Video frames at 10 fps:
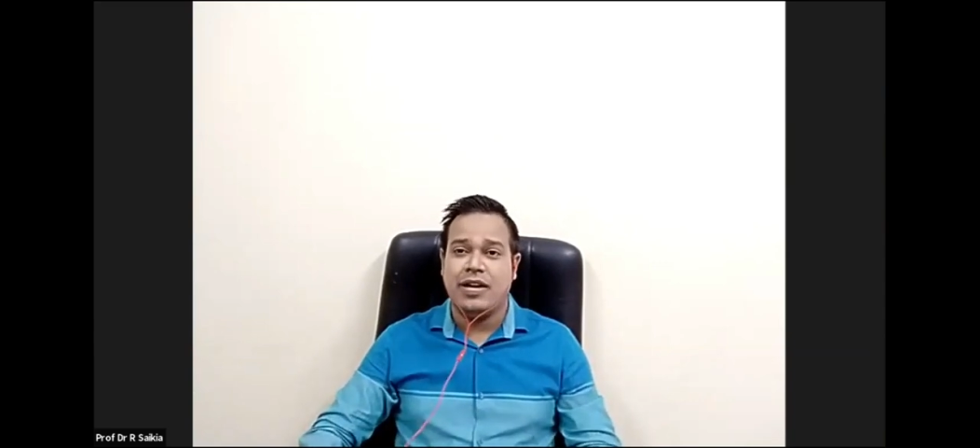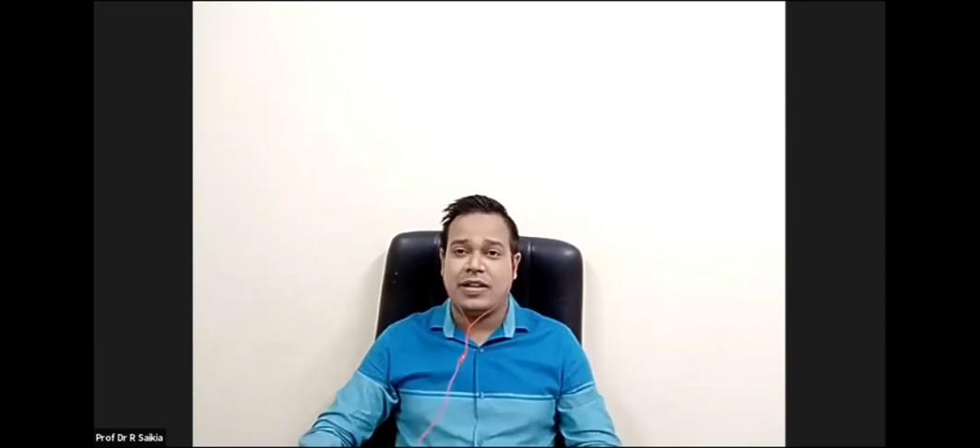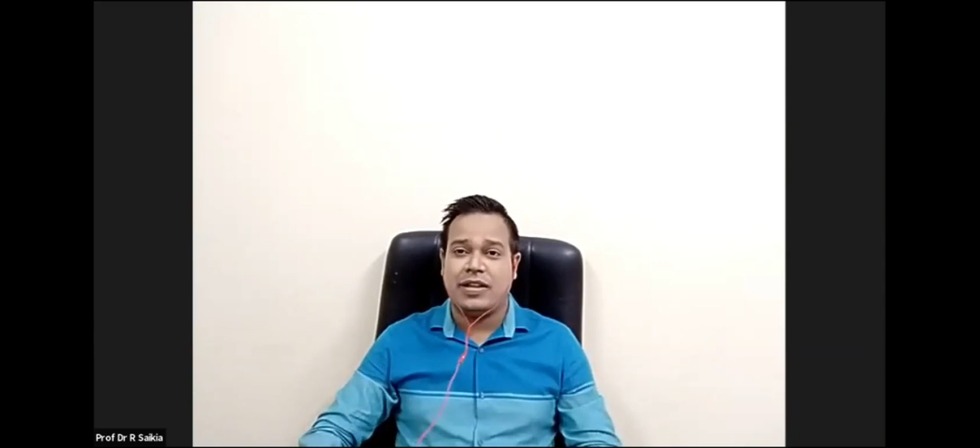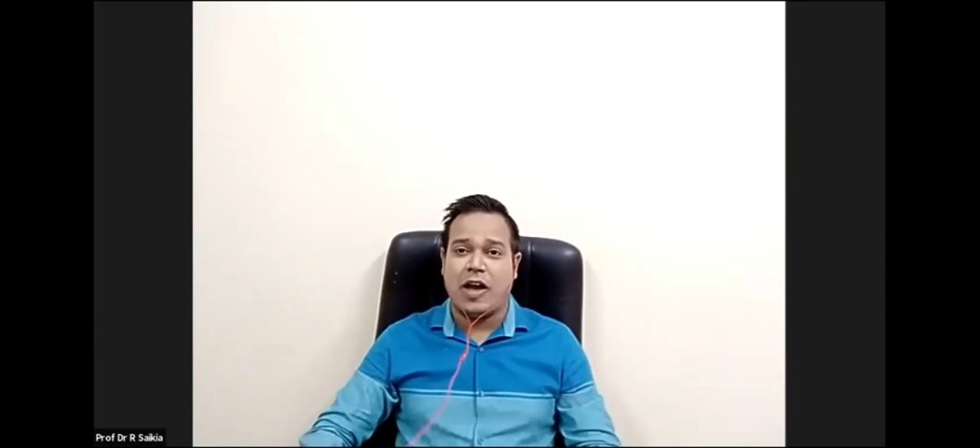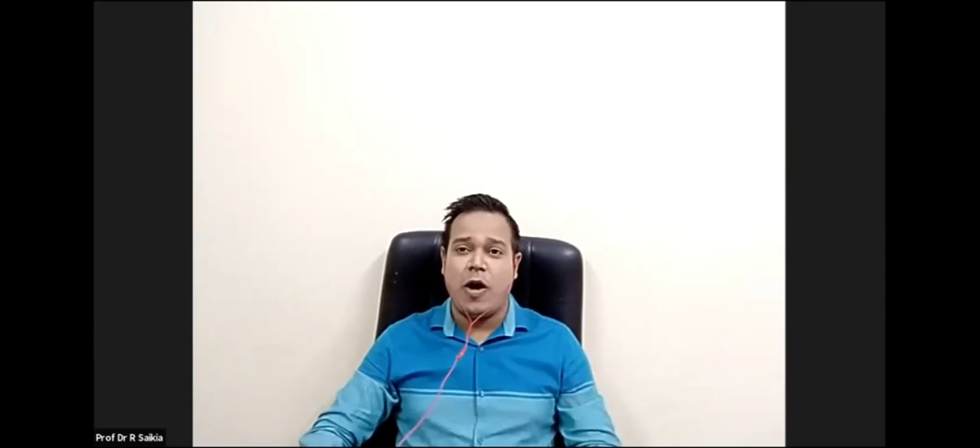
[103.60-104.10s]

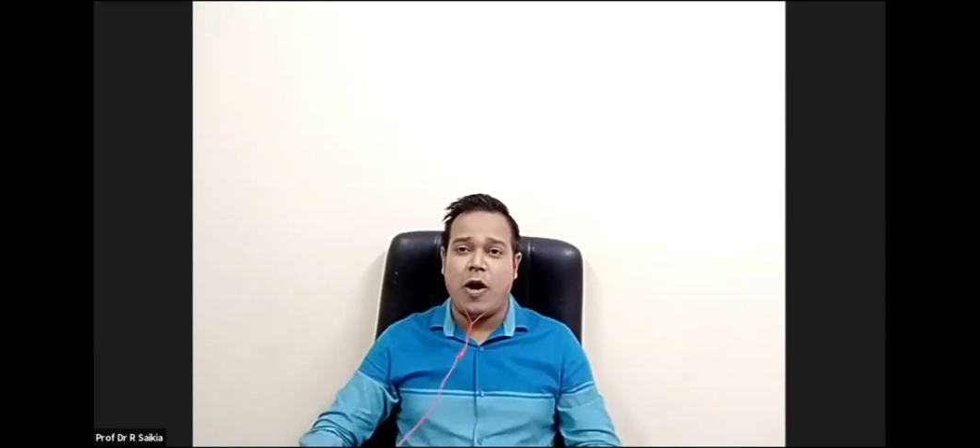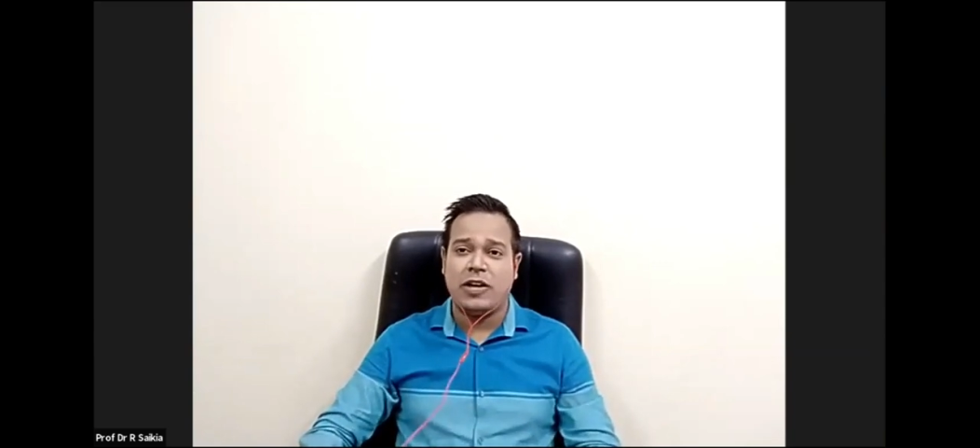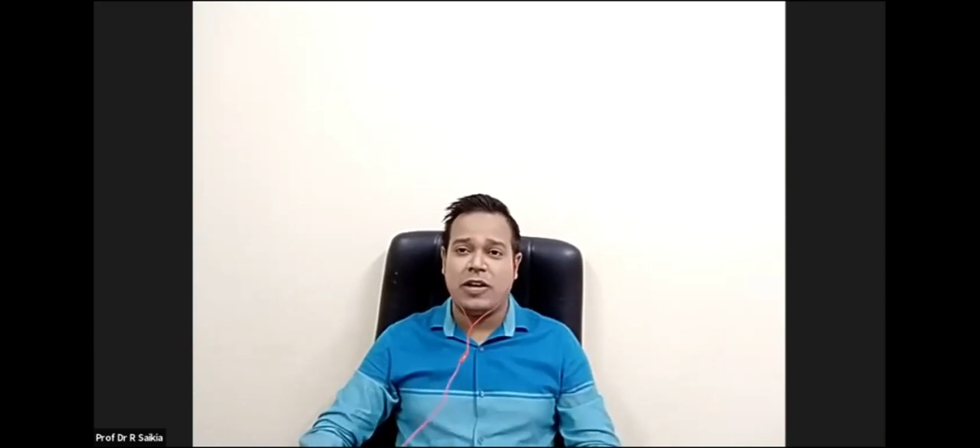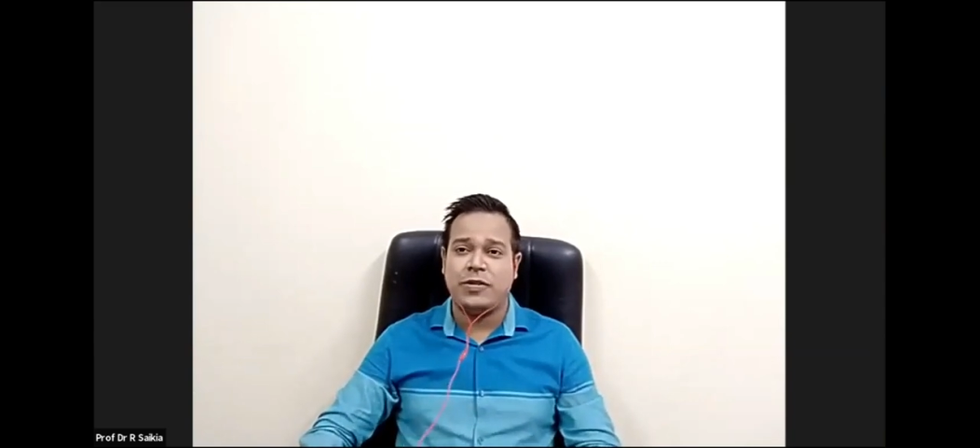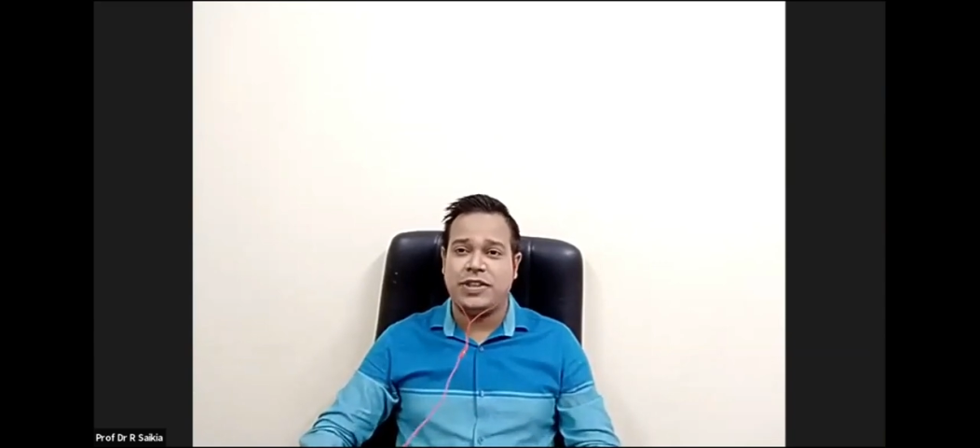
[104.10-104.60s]
all the
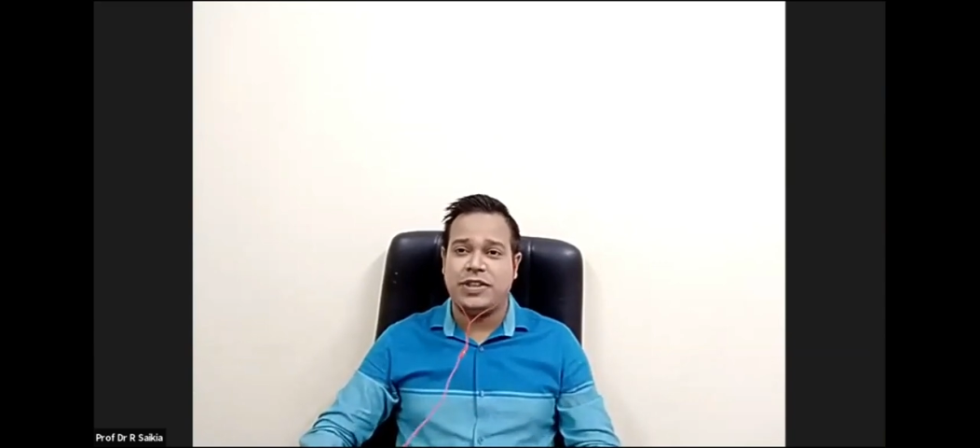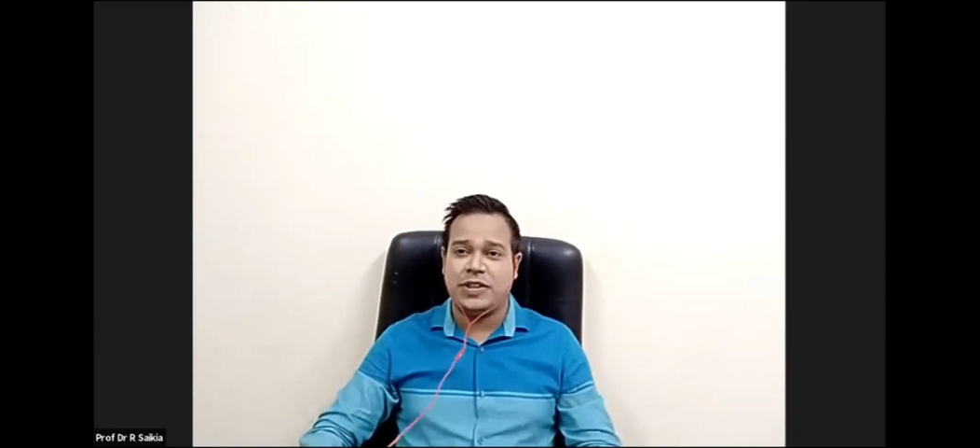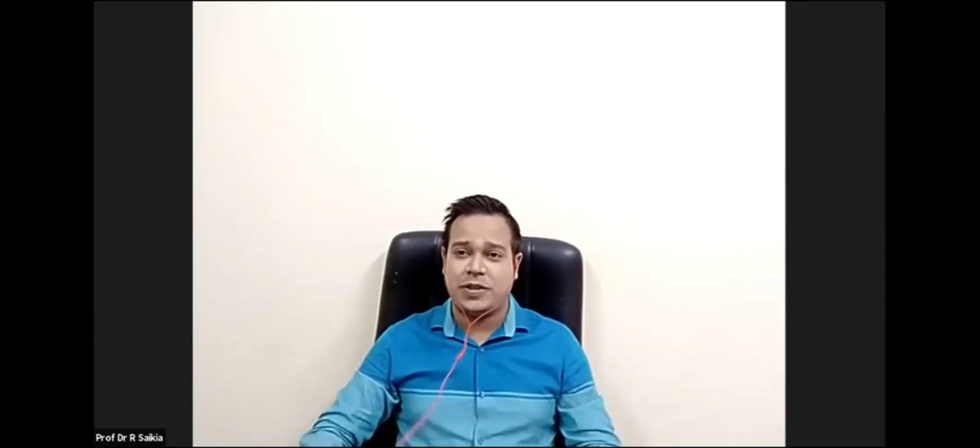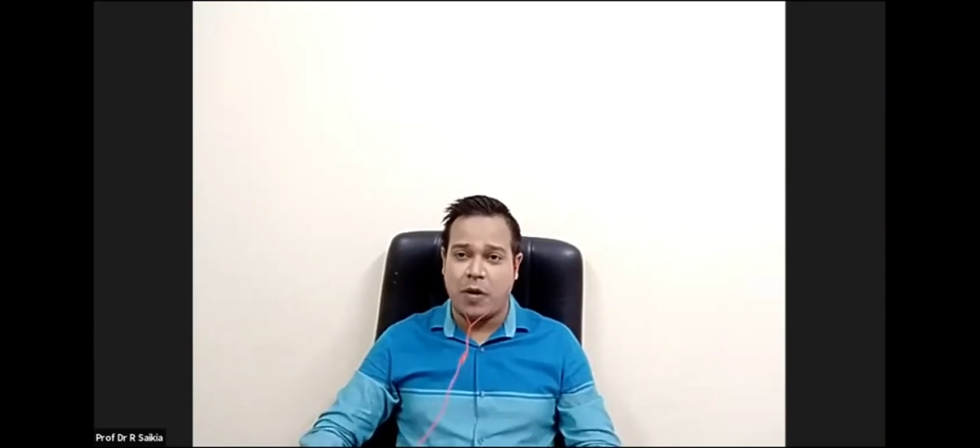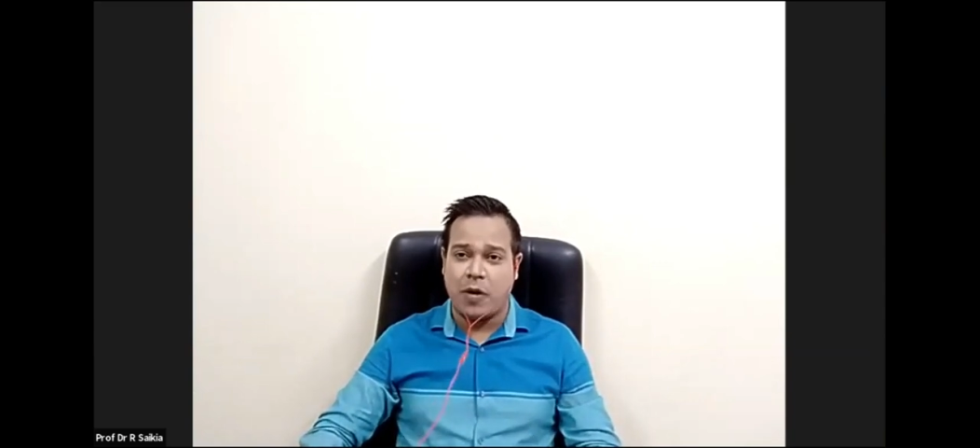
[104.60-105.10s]
research
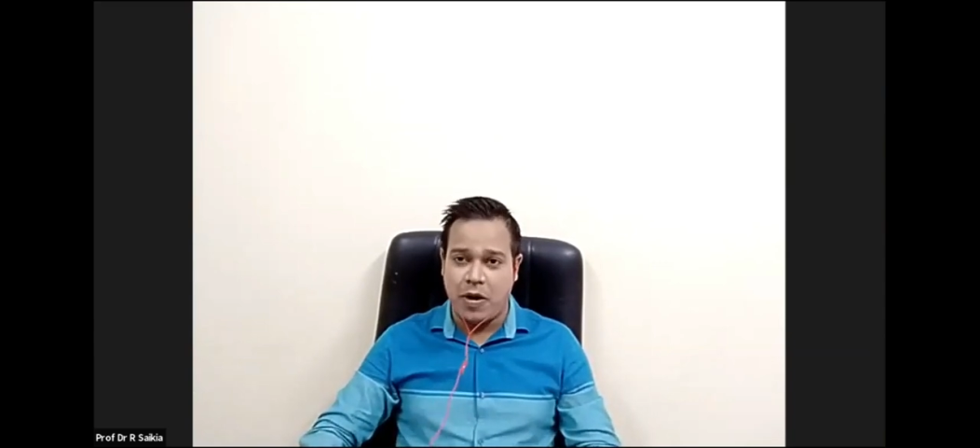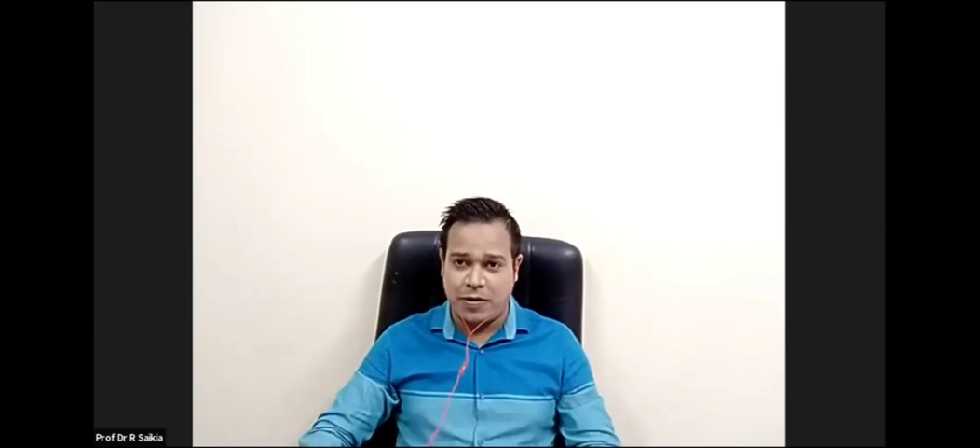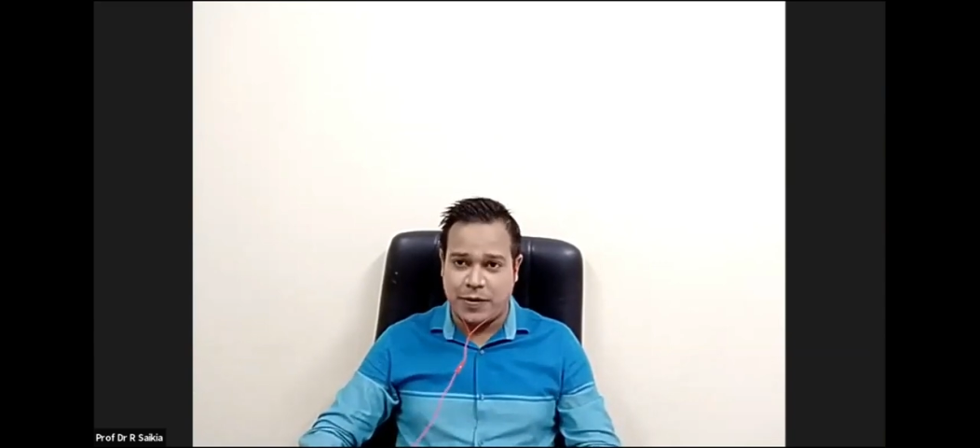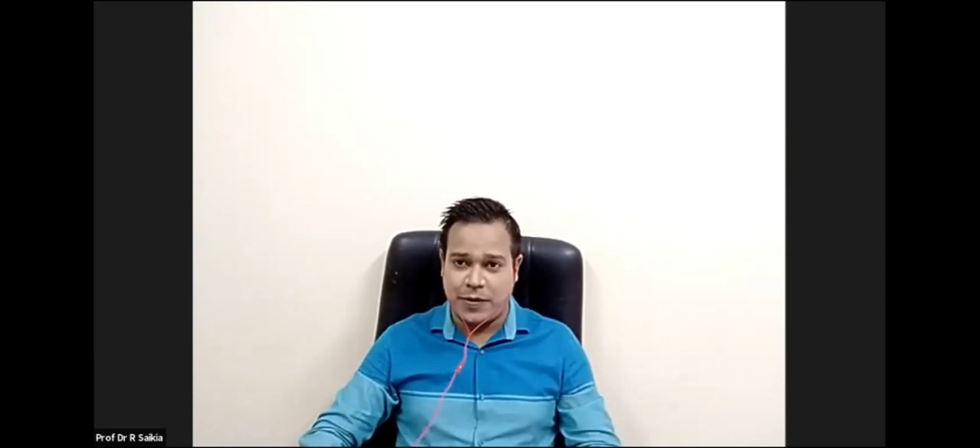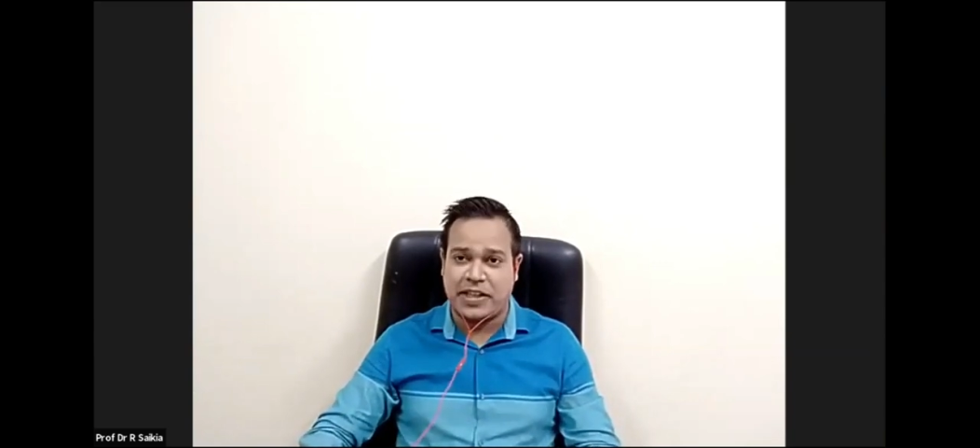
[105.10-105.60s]
scholar,
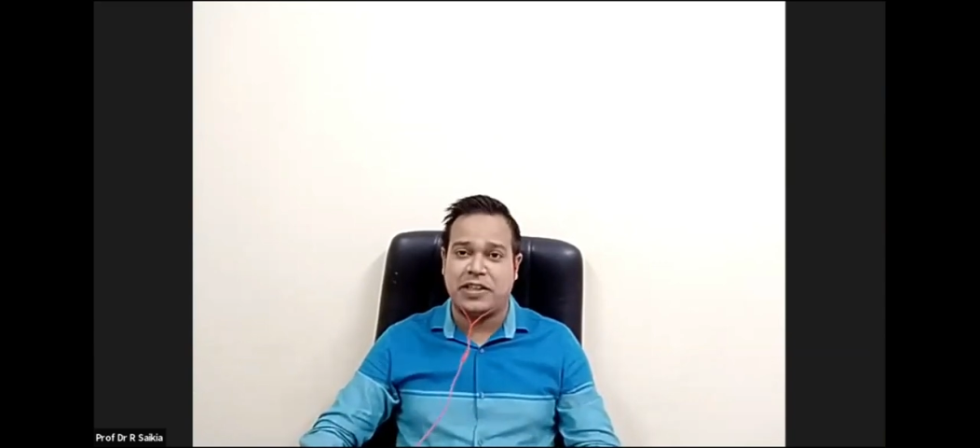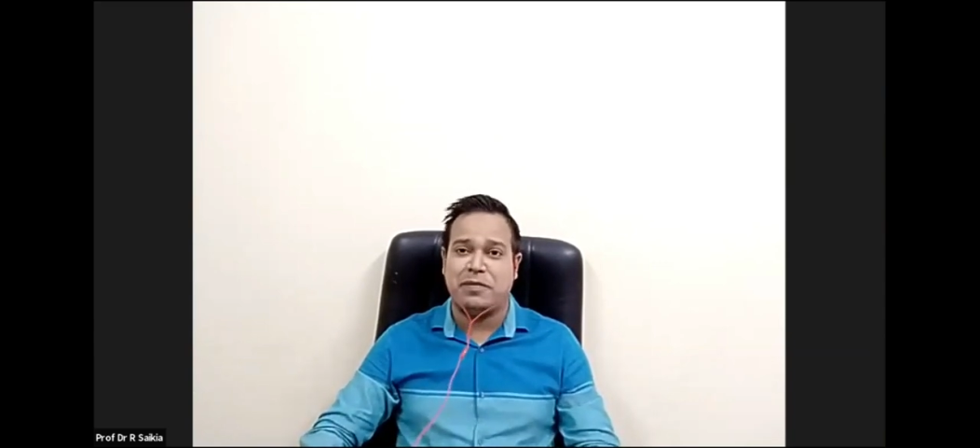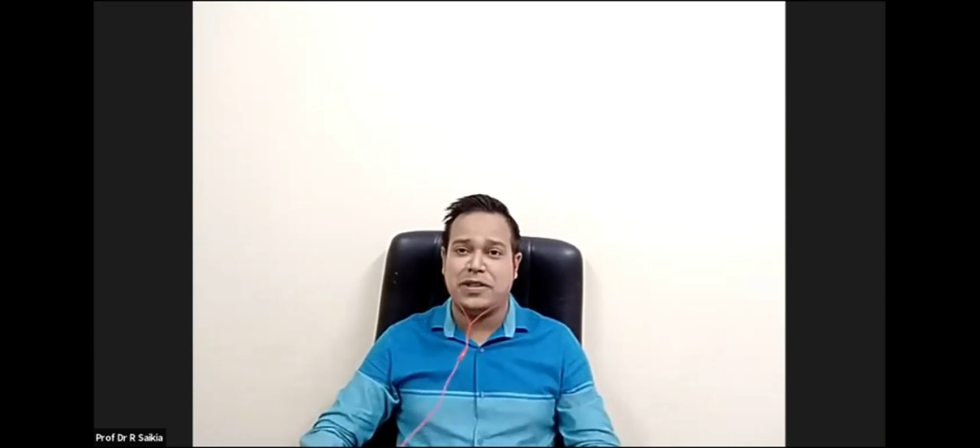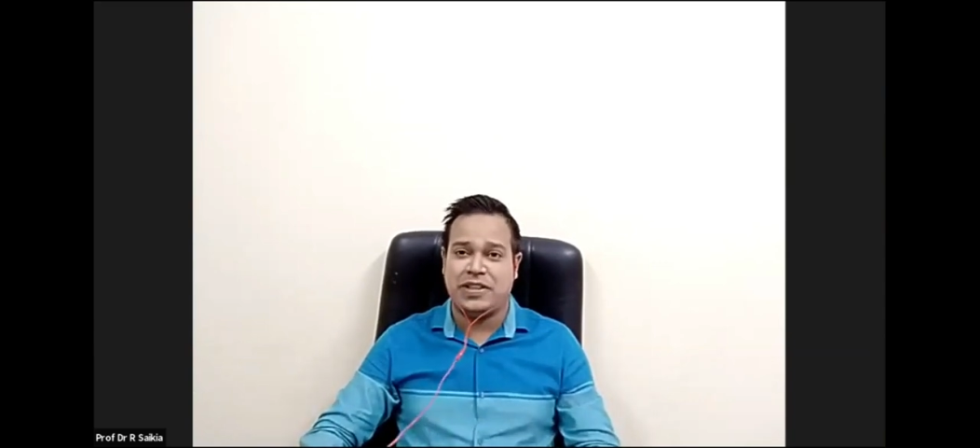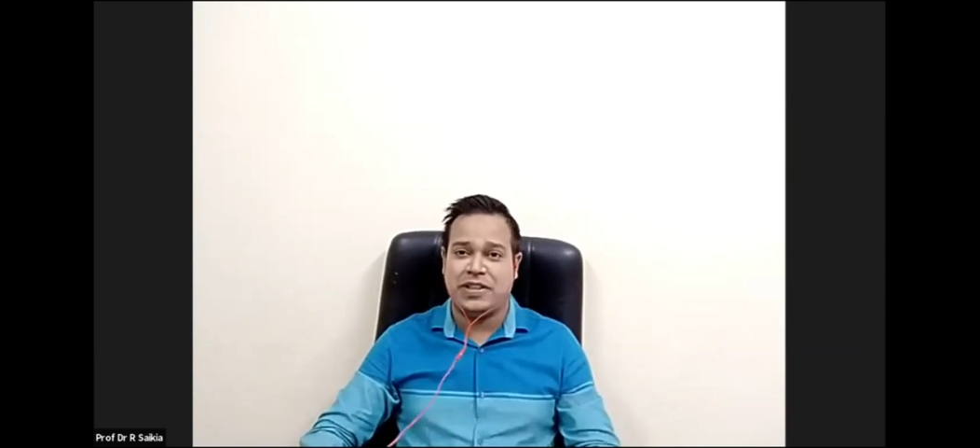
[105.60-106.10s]

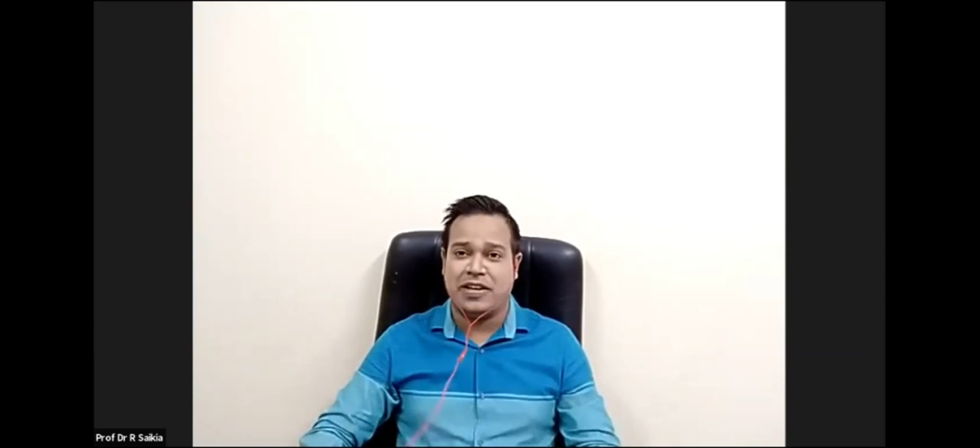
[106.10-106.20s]
academician,